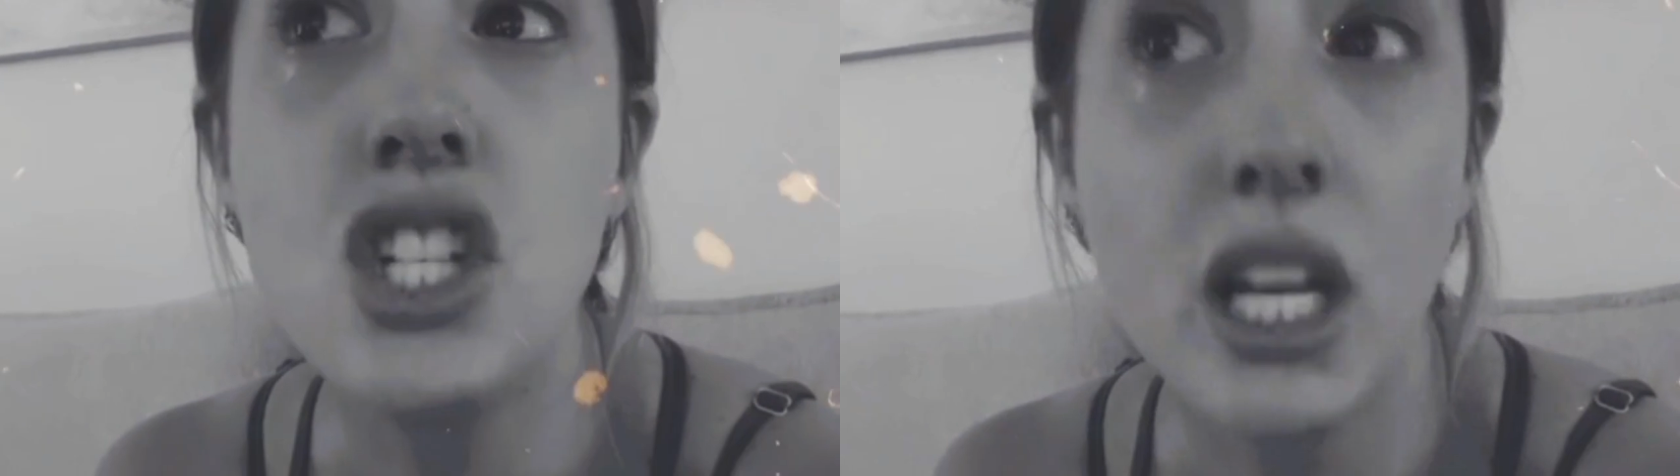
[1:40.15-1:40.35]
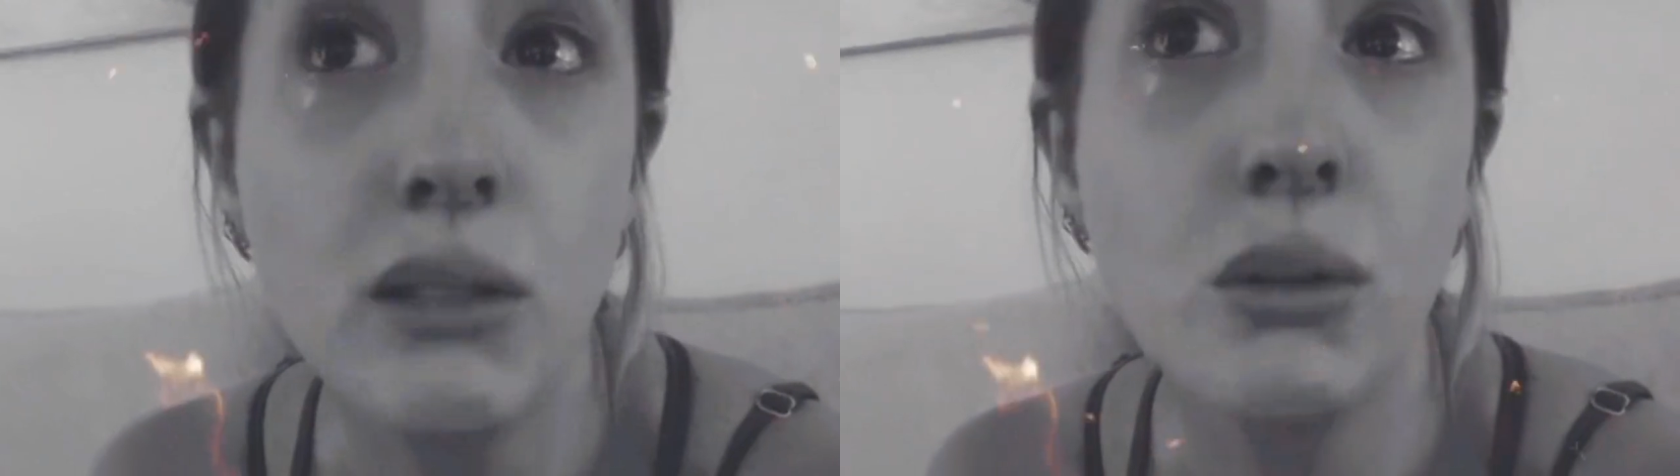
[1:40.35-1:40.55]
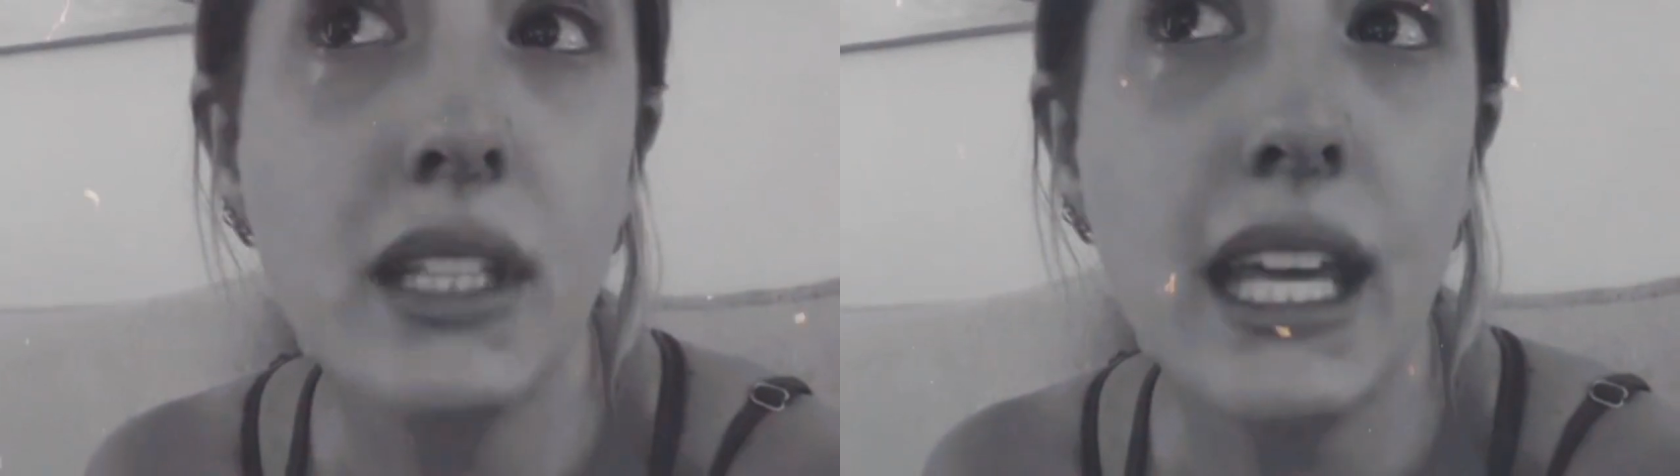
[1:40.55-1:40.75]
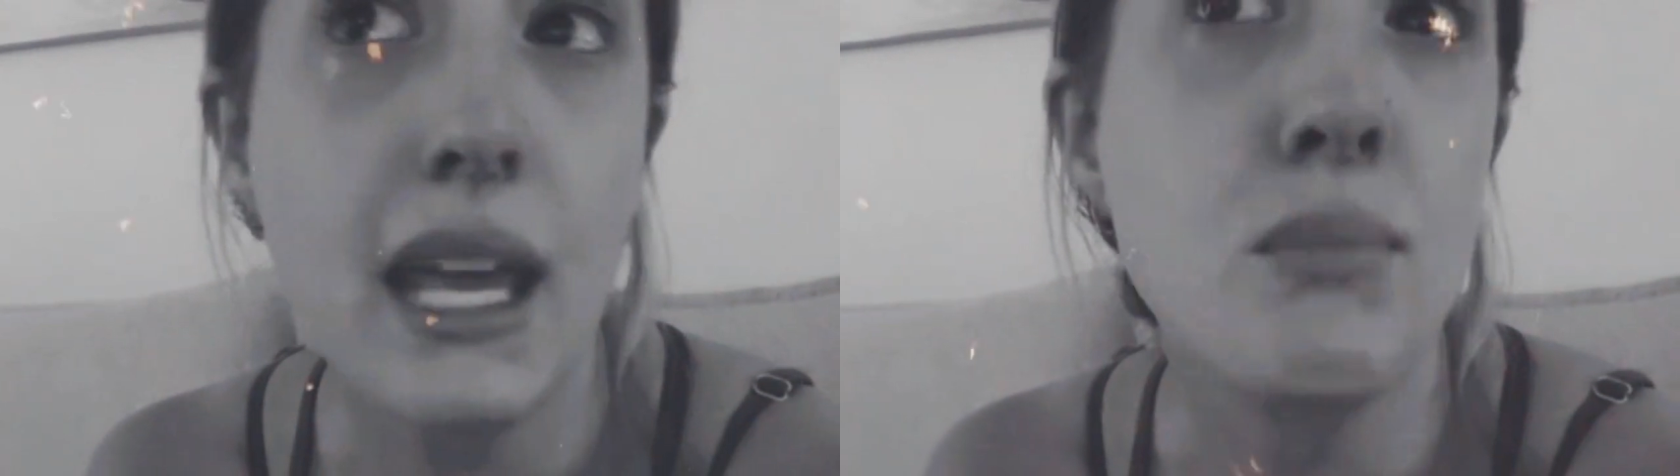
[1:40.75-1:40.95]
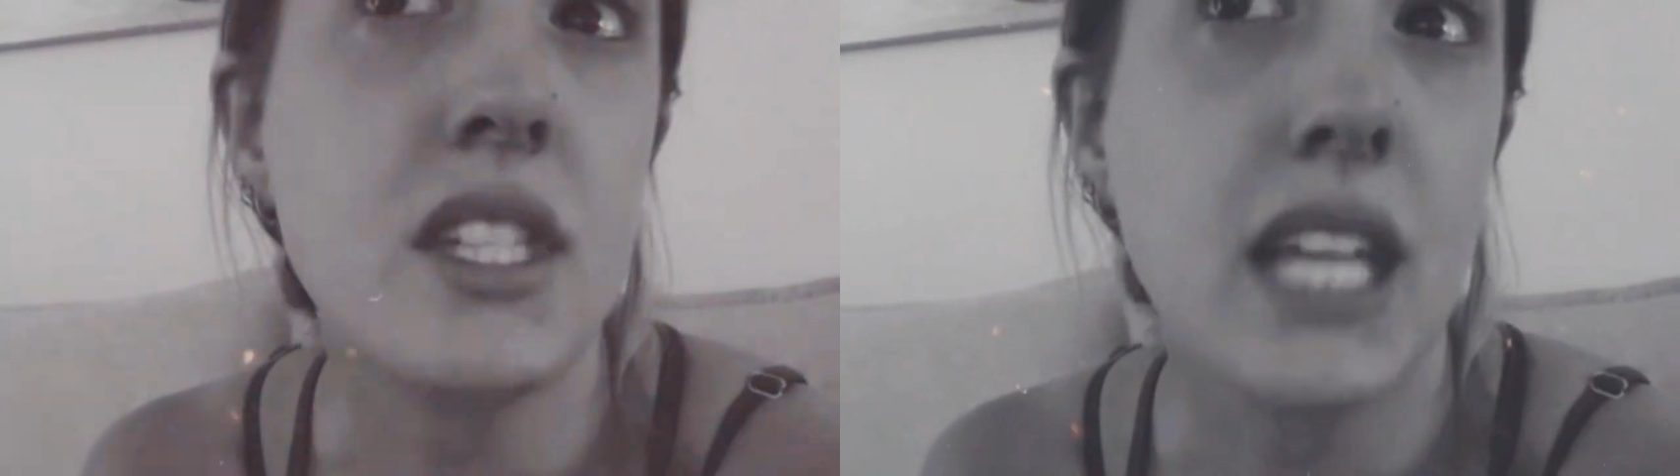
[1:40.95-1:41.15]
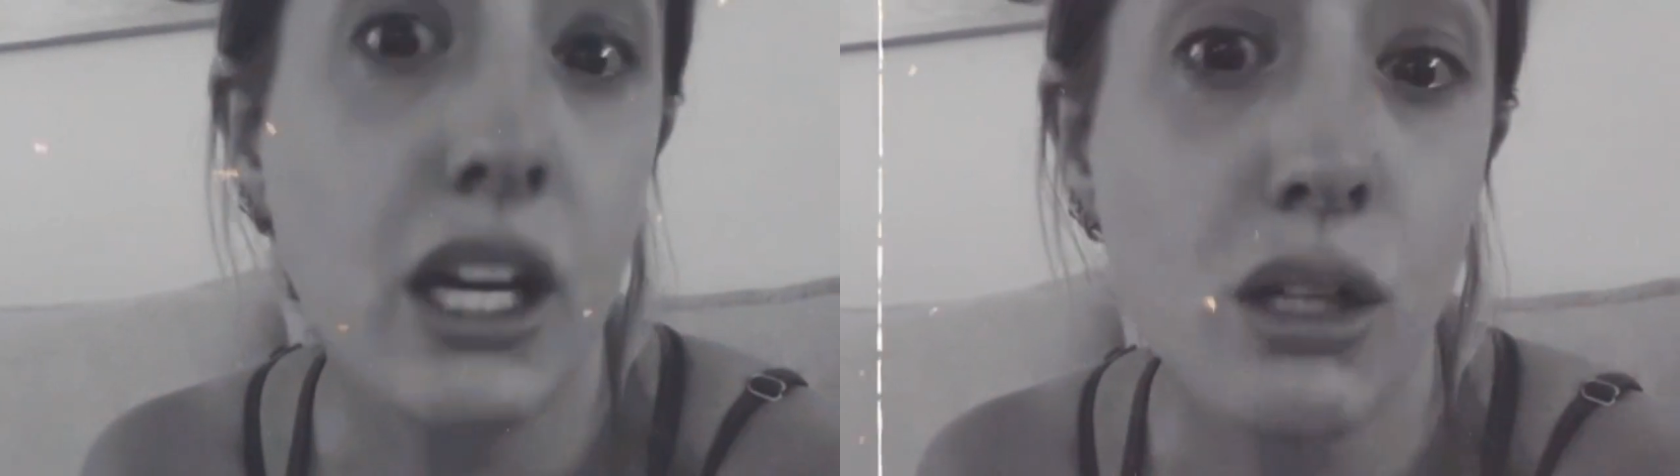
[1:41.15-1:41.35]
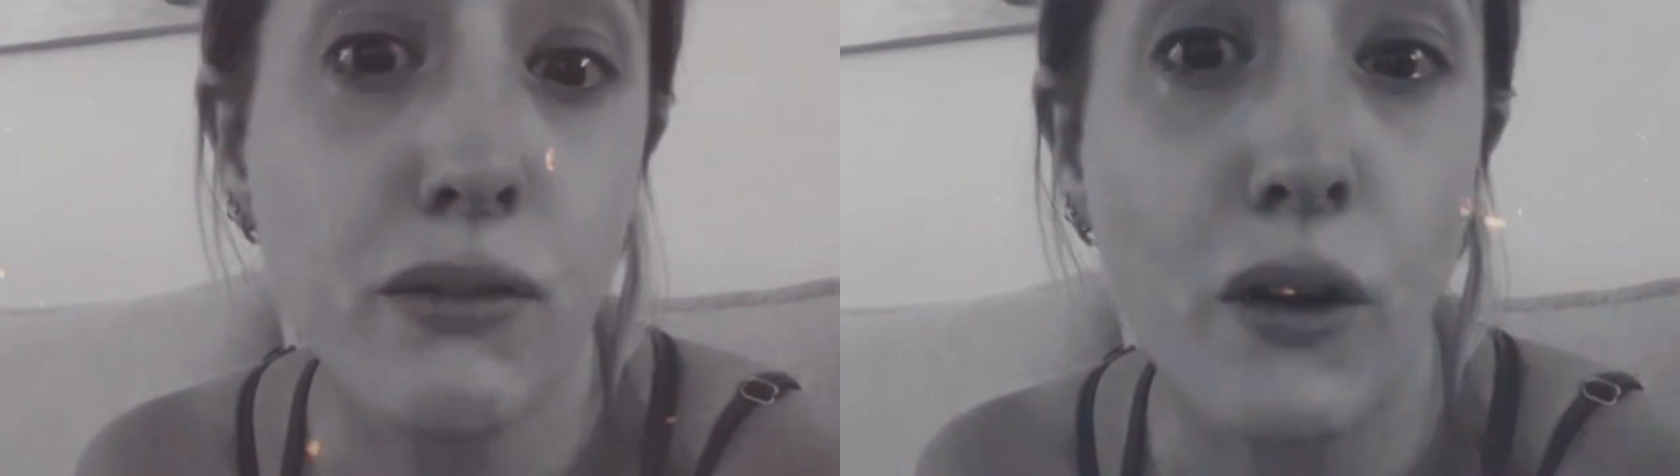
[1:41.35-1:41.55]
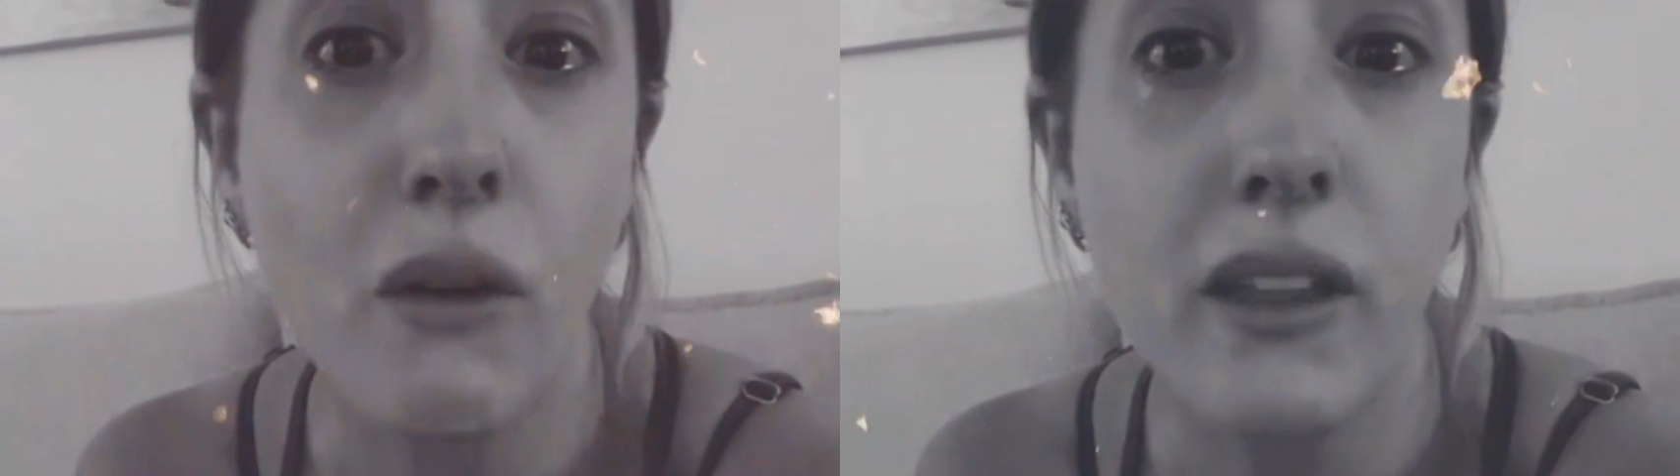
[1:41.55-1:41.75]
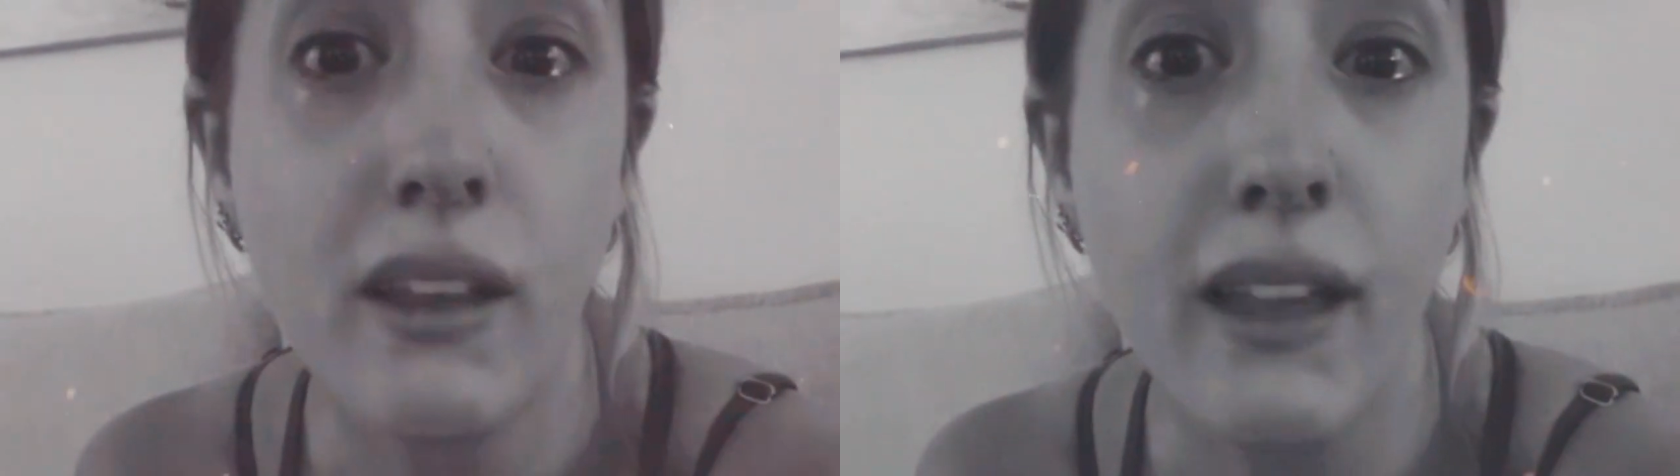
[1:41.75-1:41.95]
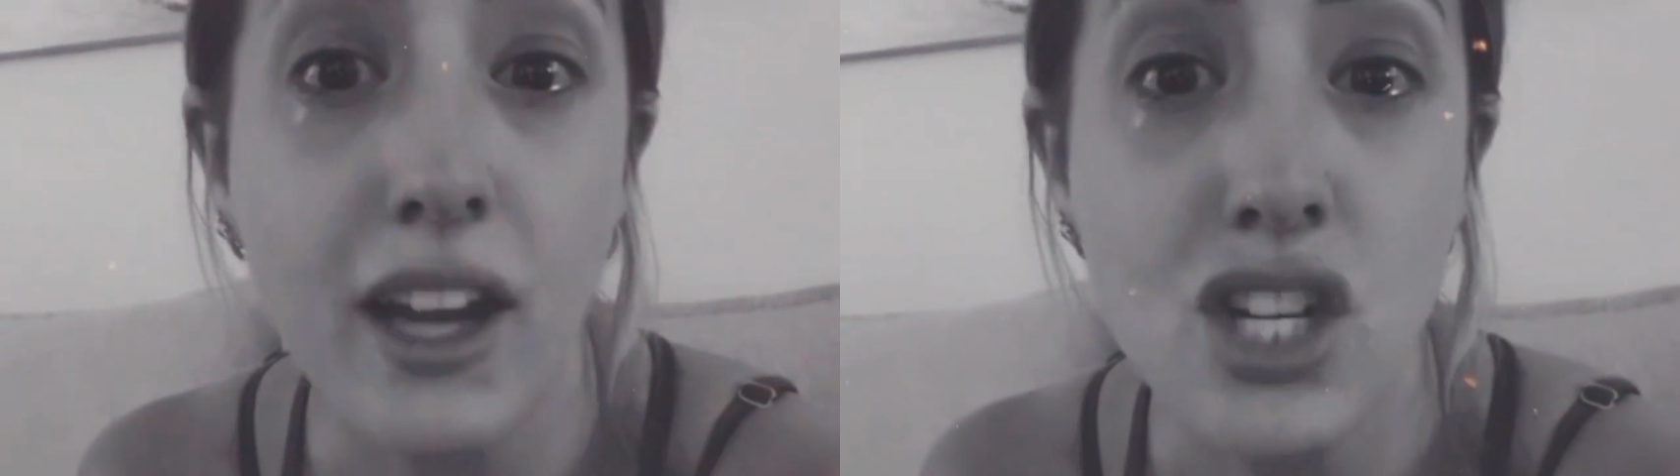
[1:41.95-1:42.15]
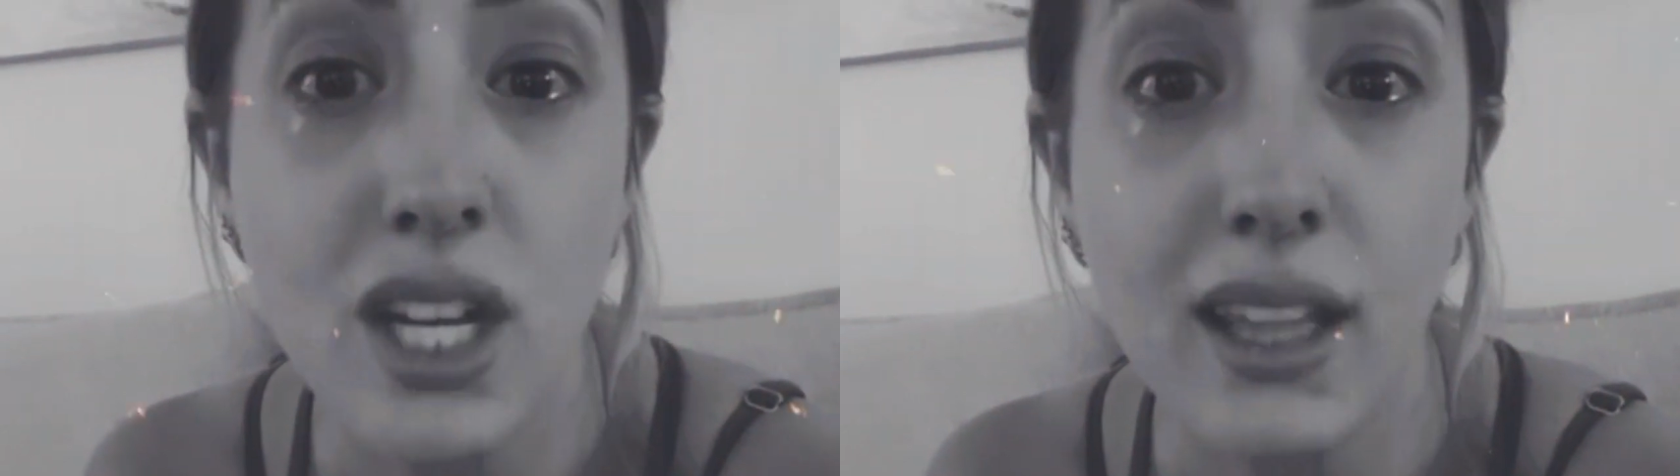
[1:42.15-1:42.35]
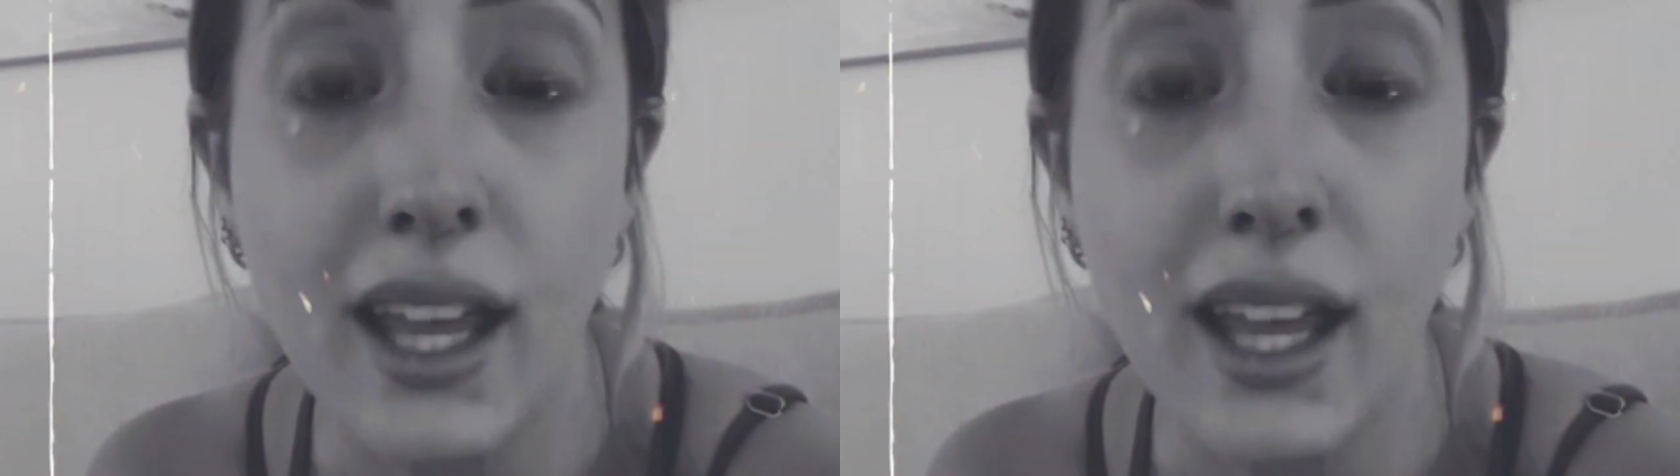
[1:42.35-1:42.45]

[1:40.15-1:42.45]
genuinely am scared for the election.